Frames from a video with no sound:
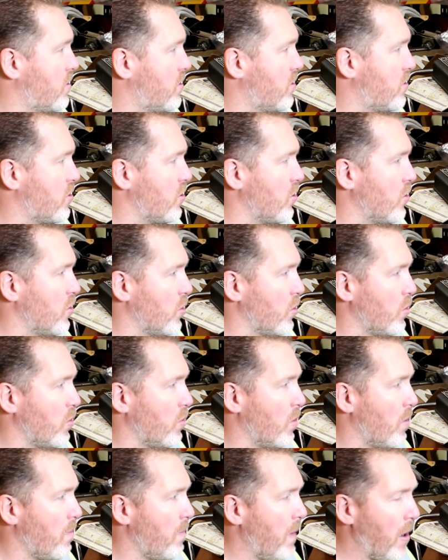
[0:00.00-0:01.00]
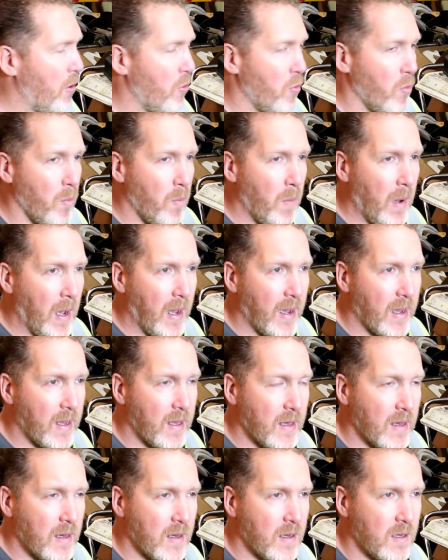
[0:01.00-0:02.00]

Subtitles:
to mount my